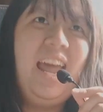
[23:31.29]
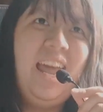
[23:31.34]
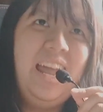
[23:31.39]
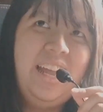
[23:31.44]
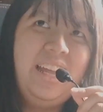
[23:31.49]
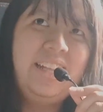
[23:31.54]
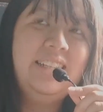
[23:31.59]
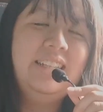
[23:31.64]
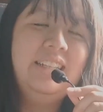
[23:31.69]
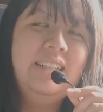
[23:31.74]

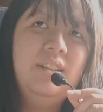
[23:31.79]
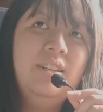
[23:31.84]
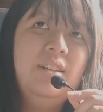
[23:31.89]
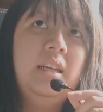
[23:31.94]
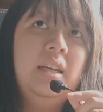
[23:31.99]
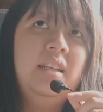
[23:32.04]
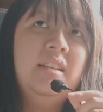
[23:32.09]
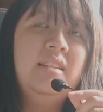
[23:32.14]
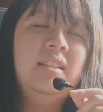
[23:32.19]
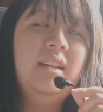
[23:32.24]
end,
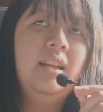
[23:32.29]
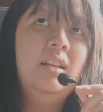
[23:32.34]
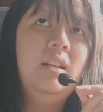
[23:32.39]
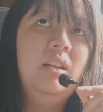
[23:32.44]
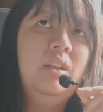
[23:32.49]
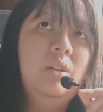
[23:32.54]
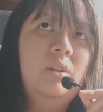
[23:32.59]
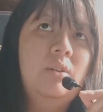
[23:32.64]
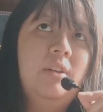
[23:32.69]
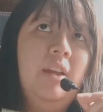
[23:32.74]
it
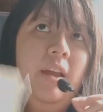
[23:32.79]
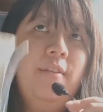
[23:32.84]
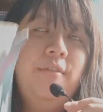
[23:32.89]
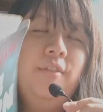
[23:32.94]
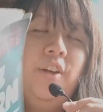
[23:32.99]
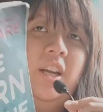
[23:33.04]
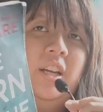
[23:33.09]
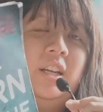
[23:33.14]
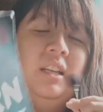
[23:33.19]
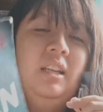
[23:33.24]
started to get
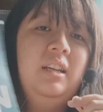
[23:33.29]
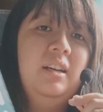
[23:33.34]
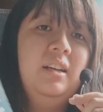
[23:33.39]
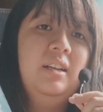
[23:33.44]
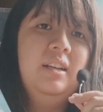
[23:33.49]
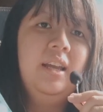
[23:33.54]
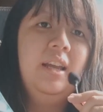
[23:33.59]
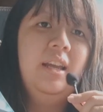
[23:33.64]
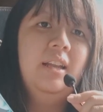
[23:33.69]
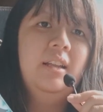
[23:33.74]
very
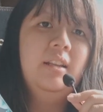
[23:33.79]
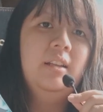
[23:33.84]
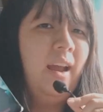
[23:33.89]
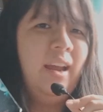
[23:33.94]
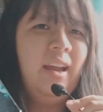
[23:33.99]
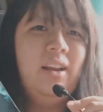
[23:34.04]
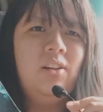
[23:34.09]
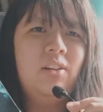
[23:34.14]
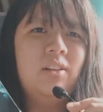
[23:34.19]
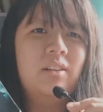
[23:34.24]
clear that I
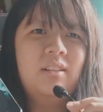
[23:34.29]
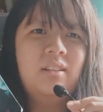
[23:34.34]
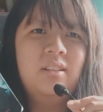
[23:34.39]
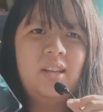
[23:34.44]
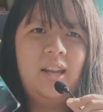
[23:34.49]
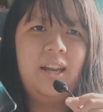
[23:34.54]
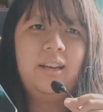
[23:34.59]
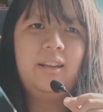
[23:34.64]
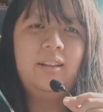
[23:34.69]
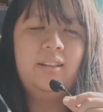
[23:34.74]
cannot
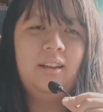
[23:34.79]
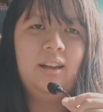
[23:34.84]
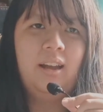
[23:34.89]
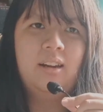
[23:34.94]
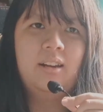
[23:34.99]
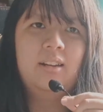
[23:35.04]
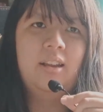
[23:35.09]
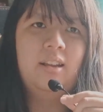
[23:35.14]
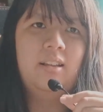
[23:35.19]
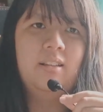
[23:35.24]
say anything
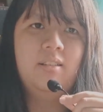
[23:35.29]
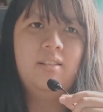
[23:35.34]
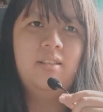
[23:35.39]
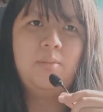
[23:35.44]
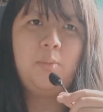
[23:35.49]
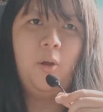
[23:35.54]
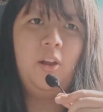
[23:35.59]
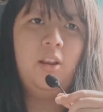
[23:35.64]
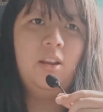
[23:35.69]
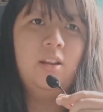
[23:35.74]
other than
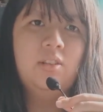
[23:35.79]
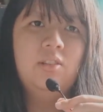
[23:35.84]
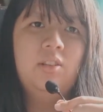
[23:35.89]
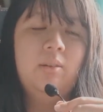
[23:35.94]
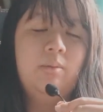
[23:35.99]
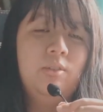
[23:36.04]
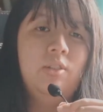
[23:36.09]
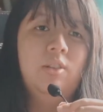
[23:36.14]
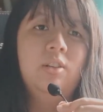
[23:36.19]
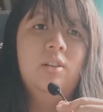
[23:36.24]
spoilers, so
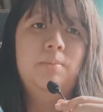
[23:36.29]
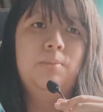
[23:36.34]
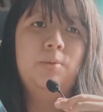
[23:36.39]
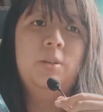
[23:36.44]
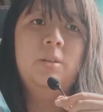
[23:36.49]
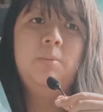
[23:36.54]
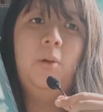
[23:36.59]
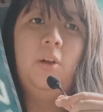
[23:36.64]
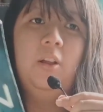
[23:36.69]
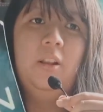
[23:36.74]
I'm just gonna
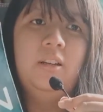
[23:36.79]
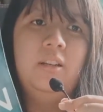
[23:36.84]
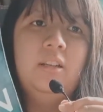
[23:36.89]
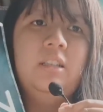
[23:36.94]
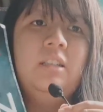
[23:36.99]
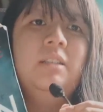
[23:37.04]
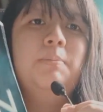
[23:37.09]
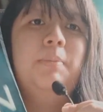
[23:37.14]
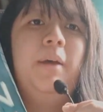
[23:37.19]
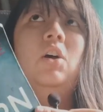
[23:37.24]
put
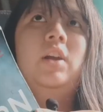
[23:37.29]
spoilers.